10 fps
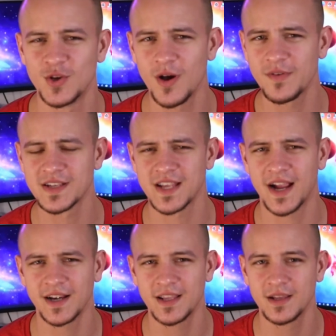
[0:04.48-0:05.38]
Do you have
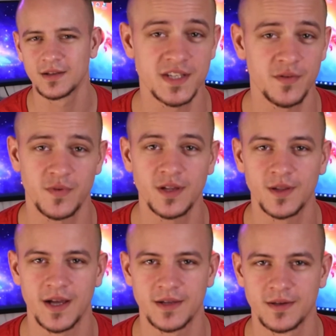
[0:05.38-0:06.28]
anxiety? What does it
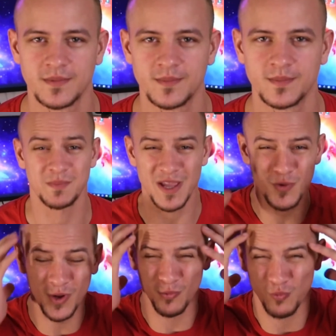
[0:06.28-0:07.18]
feel like? Does it make
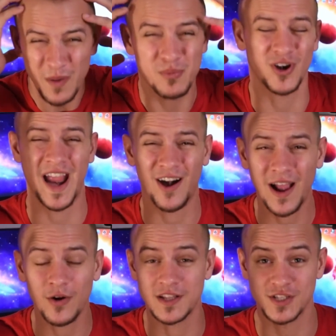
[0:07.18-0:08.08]
you want to rip your hair
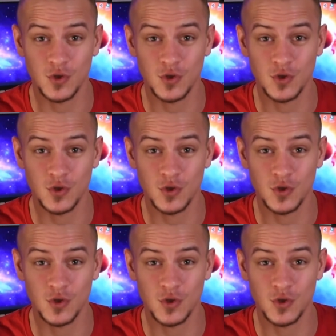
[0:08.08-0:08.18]
out and